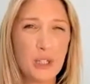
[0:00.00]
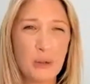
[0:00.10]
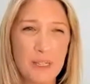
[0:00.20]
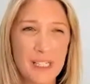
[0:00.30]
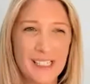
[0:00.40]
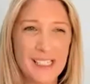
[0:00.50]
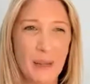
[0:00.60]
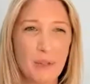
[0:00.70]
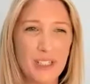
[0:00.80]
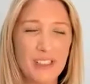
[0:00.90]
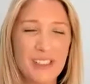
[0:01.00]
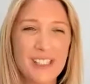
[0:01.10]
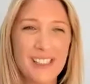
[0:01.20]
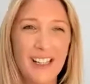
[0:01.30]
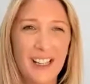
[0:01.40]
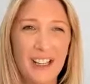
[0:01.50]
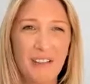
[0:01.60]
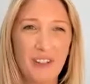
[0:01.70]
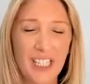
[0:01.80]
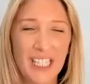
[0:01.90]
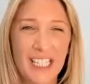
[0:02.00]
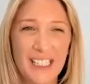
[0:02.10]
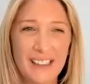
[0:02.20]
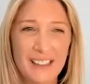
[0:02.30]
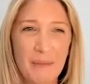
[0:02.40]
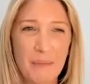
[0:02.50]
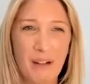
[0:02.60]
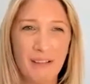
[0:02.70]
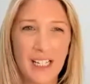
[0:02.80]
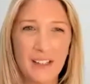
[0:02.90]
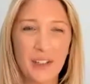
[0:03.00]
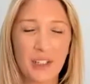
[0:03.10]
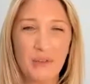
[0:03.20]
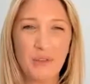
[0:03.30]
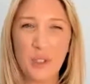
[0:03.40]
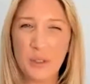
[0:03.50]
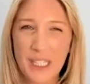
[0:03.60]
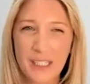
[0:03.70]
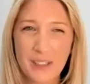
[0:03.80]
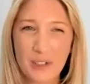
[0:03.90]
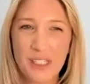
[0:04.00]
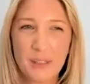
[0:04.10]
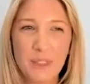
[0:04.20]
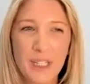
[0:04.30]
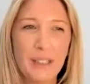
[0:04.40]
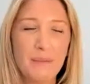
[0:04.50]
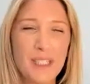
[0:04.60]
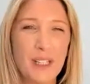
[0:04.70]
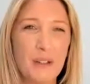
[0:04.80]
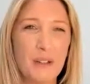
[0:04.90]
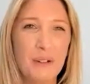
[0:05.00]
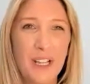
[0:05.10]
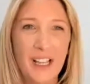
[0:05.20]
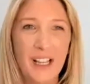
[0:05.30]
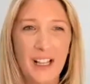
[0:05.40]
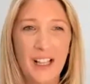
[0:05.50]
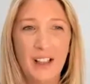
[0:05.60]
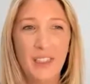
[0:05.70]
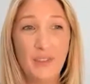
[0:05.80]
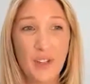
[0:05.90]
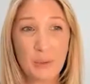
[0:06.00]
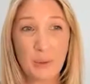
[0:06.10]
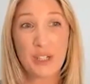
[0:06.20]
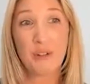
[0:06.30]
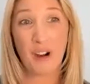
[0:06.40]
two misconceptions running here in parallel that confuse the industry sometimes. So the first one is, you're